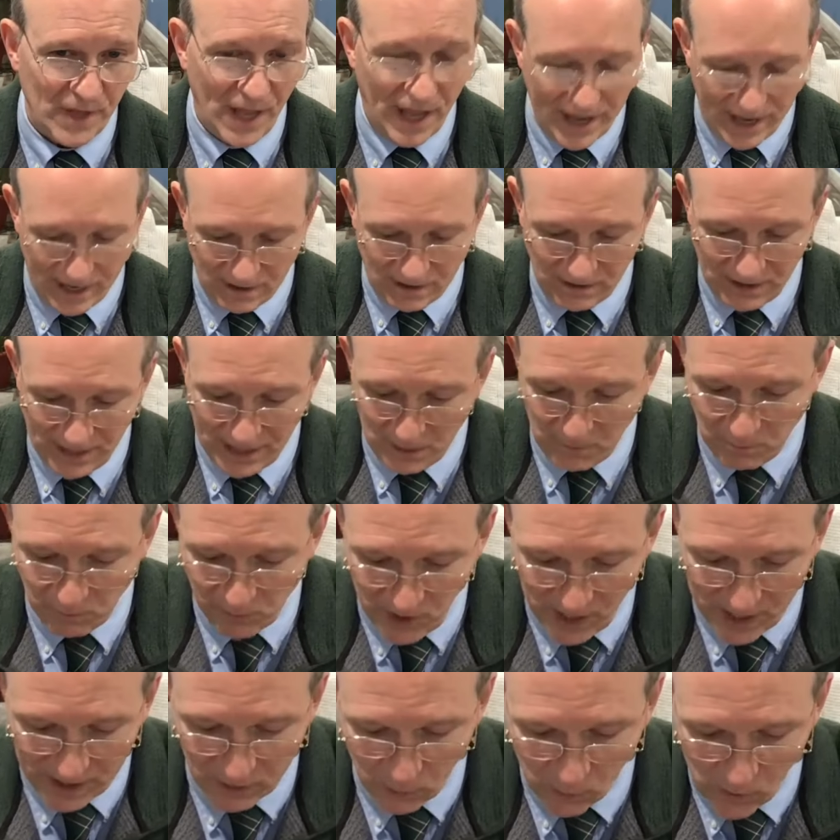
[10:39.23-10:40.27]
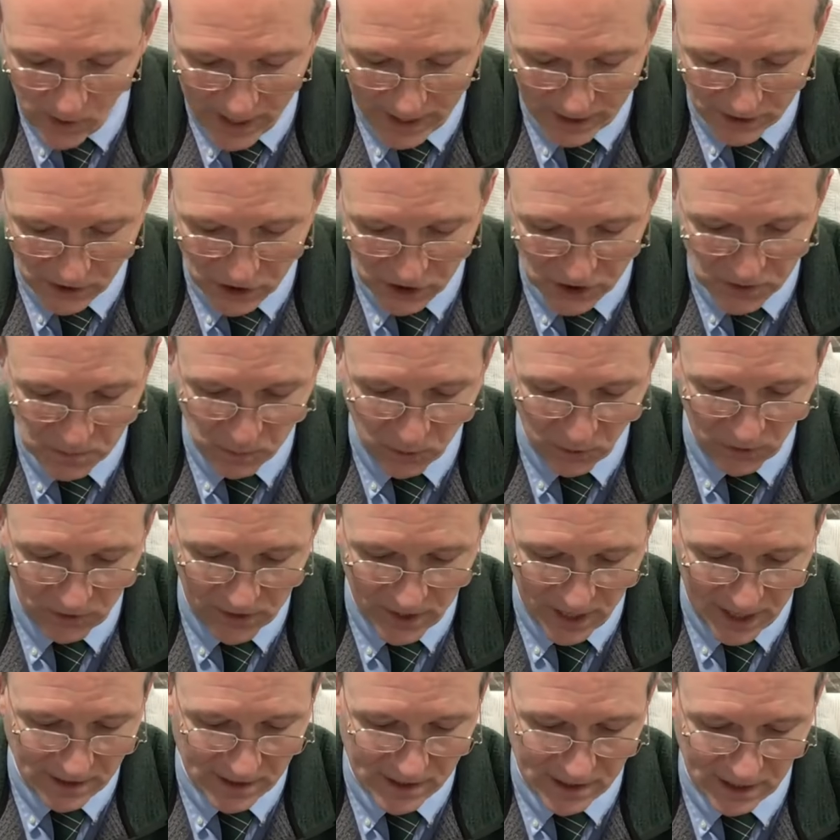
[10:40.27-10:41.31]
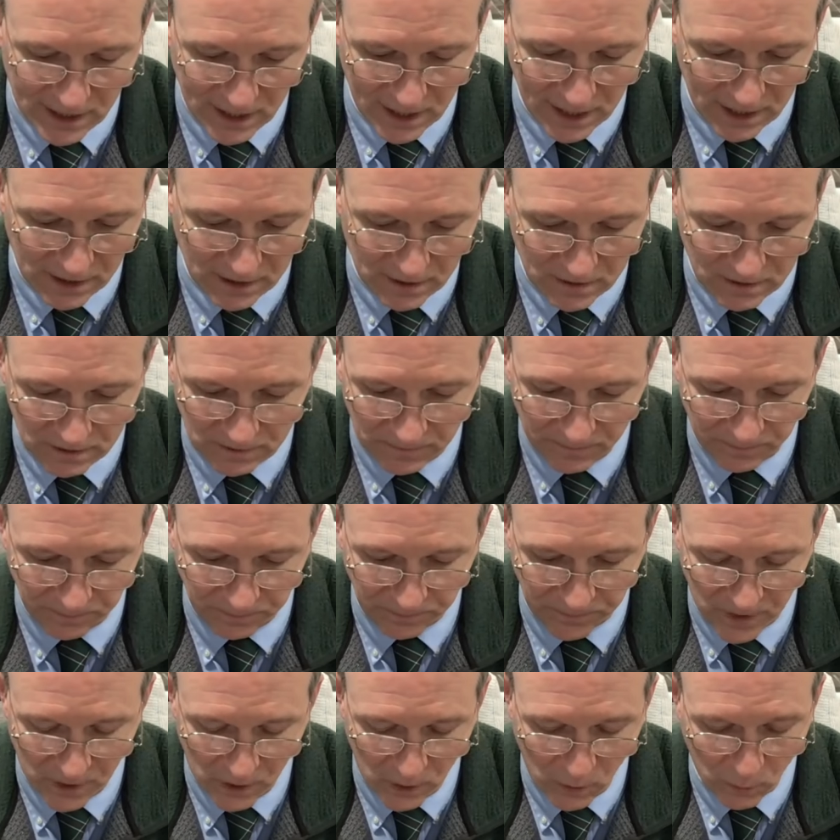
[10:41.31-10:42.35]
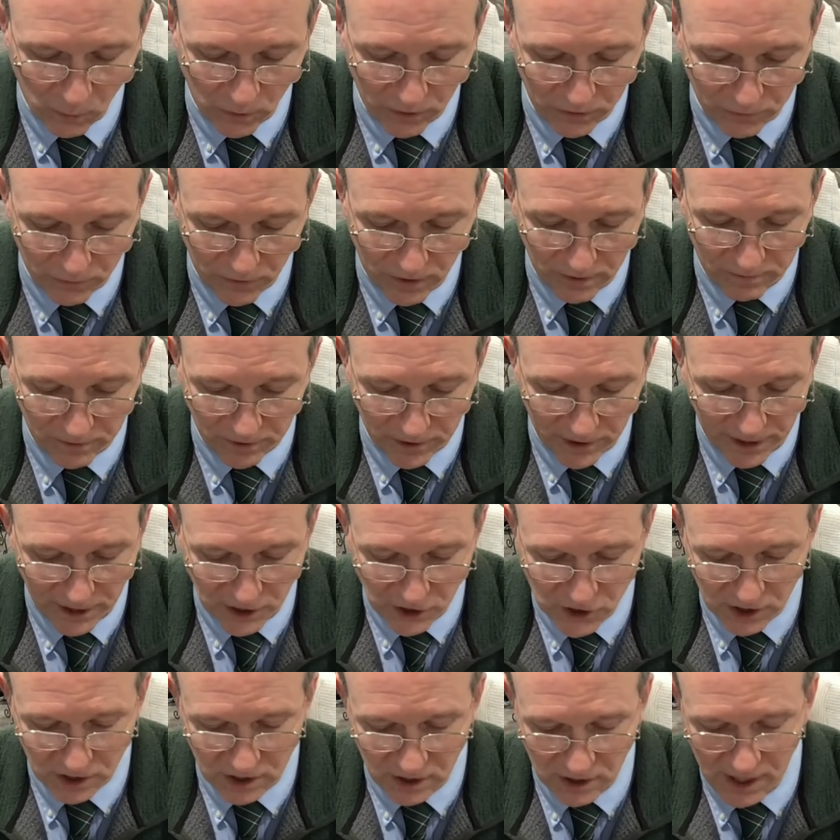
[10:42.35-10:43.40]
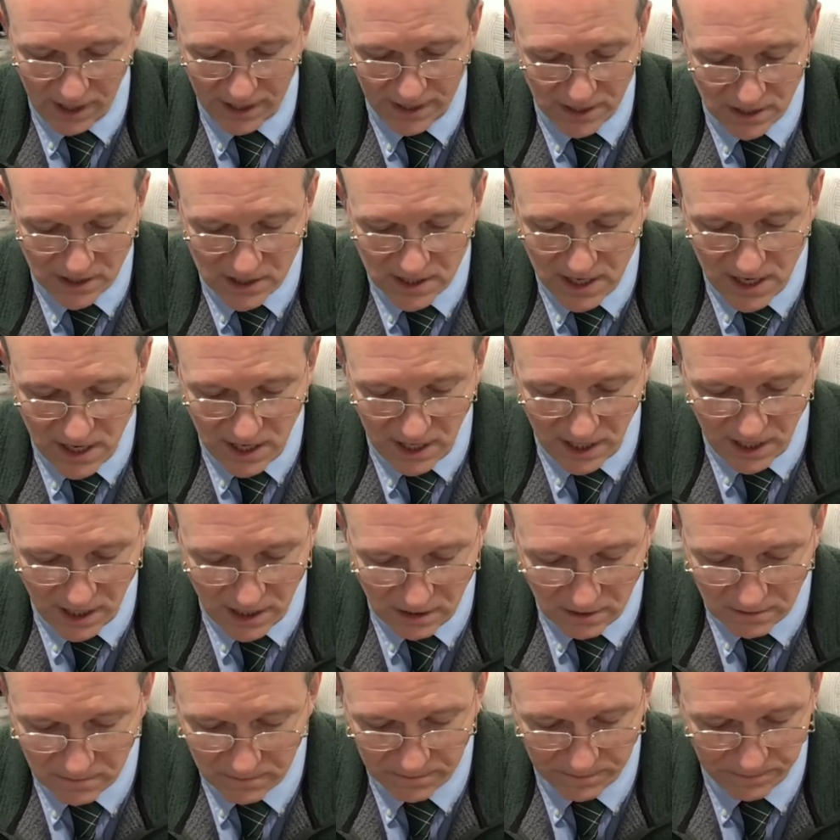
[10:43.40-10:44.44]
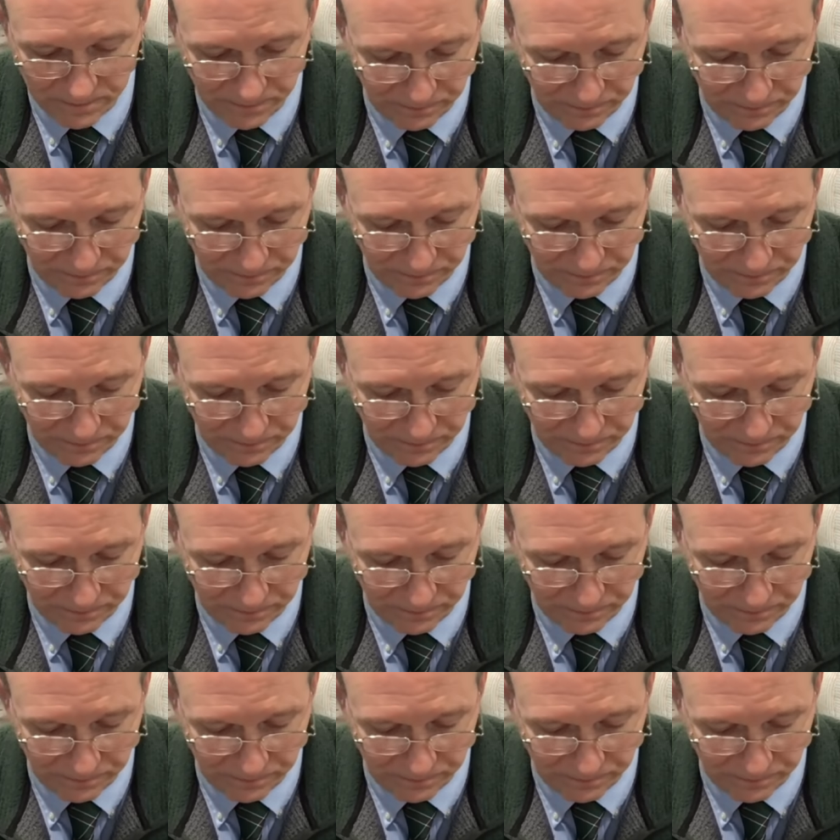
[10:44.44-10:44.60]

And by the way, just put that together with Revelation 19.